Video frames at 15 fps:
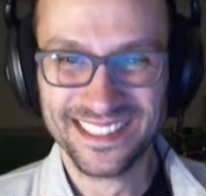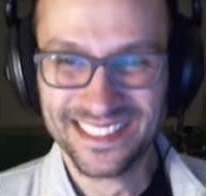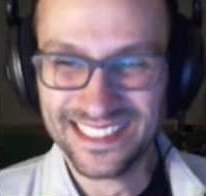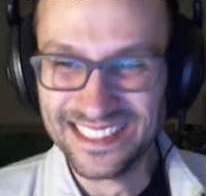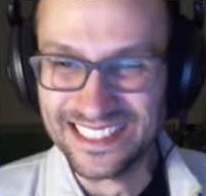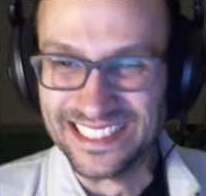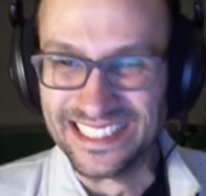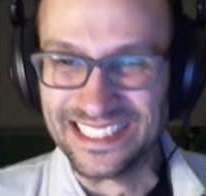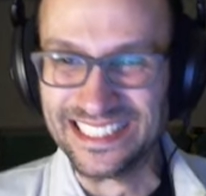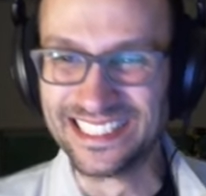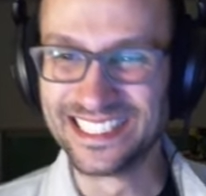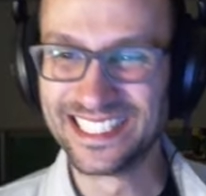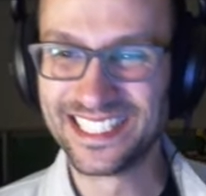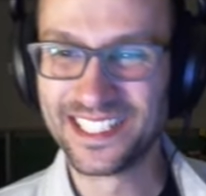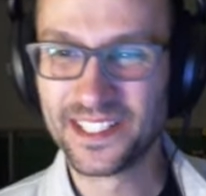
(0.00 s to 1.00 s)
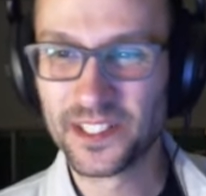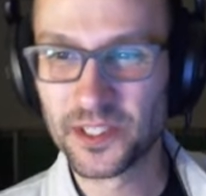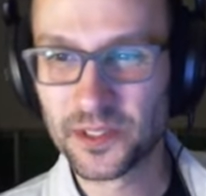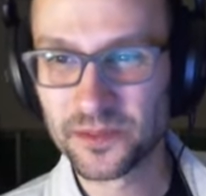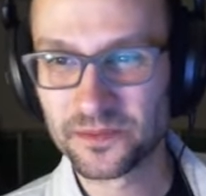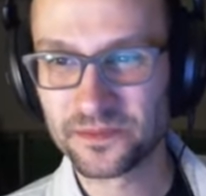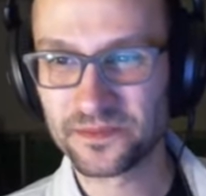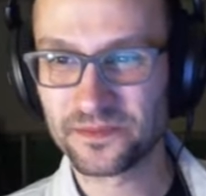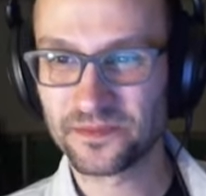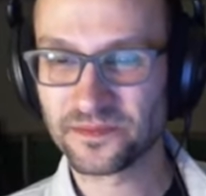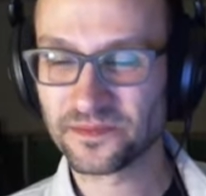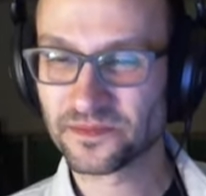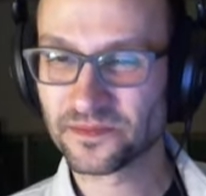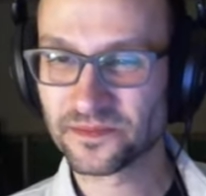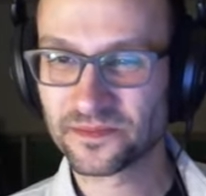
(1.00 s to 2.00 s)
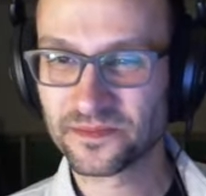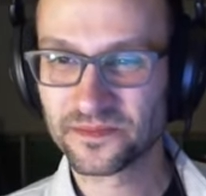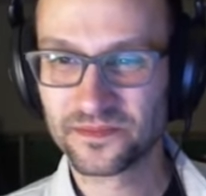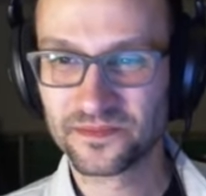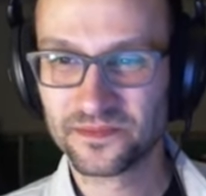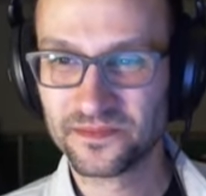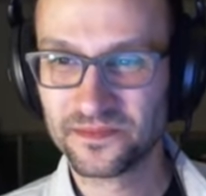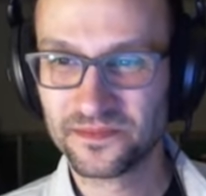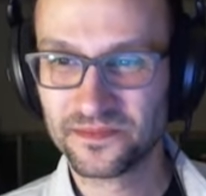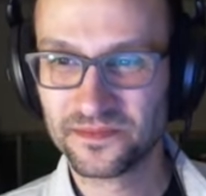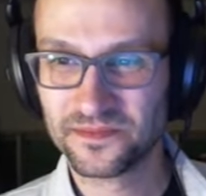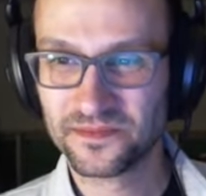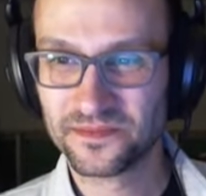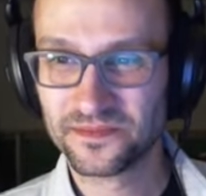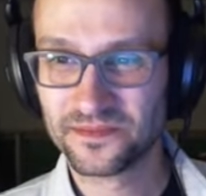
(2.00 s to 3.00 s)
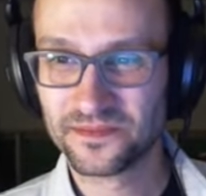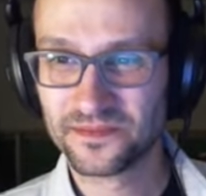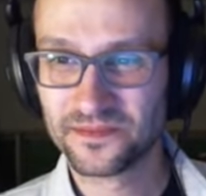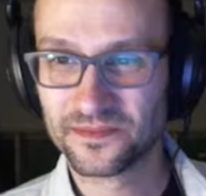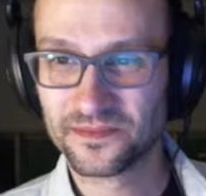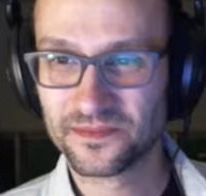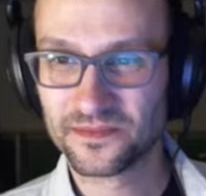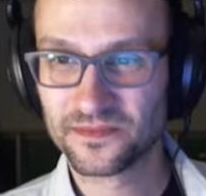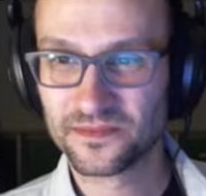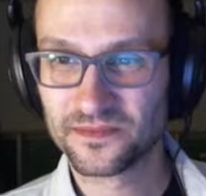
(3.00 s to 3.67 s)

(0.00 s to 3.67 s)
The person shown says nothing.